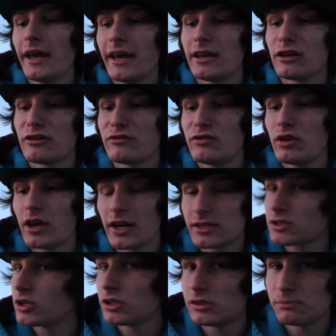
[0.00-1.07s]
And if you
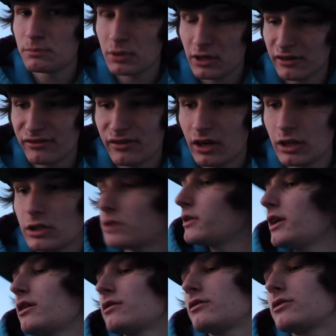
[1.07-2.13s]
guys could put a follow
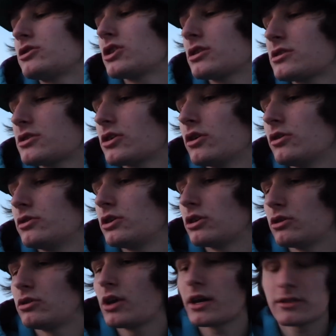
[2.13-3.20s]
down just so, you
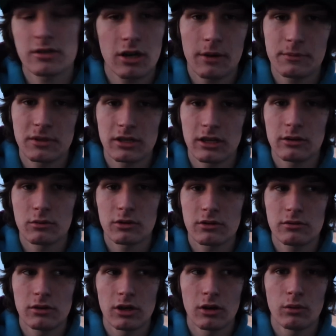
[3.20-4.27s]
know, you guys are up to date
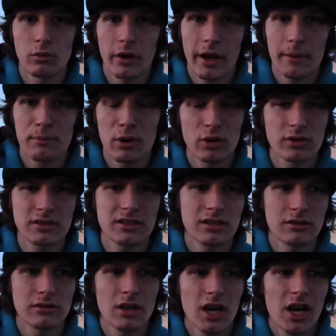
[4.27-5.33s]
with, you know, what I post
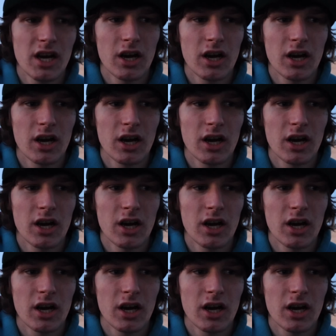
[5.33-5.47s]
and